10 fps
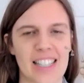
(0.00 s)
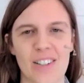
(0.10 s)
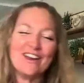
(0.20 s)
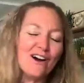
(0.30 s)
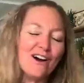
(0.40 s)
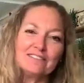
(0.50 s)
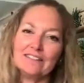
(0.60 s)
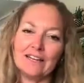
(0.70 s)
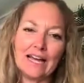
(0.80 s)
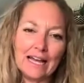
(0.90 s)
seriously, mom,
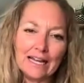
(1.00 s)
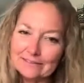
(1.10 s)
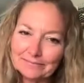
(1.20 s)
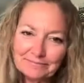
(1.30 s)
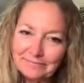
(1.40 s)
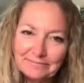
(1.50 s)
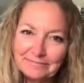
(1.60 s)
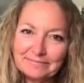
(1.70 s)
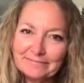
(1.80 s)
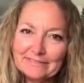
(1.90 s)
yeah. stop coaching me.
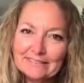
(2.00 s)
And so I